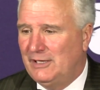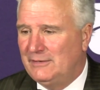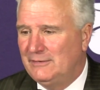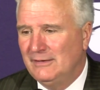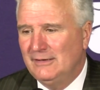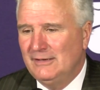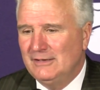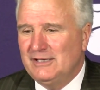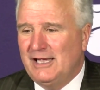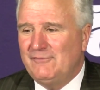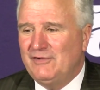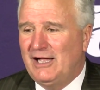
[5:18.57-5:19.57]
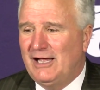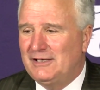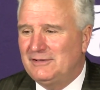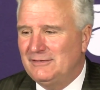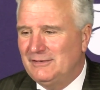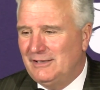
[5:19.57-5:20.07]
Then
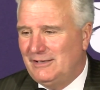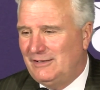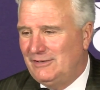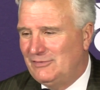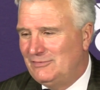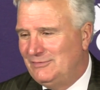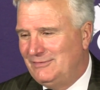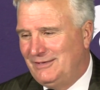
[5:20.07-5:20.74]
Davion, you,